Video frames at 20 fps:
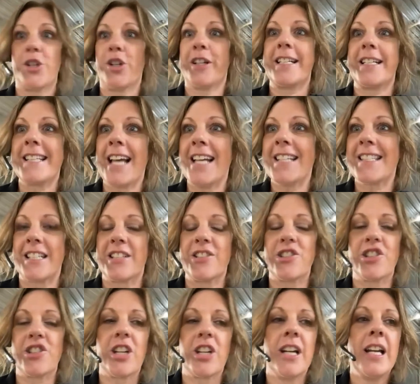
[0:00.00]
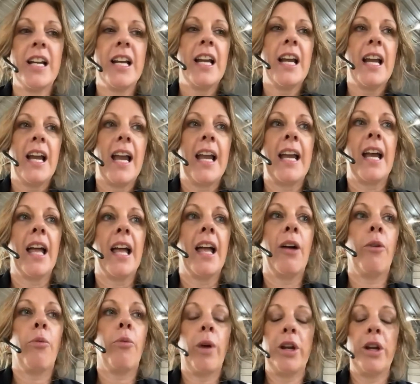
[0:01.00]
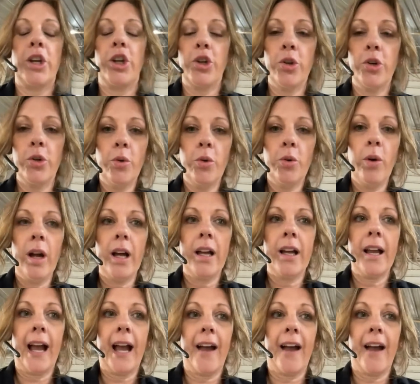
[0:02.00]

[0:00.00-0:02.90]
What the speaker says: turkey sausage. When you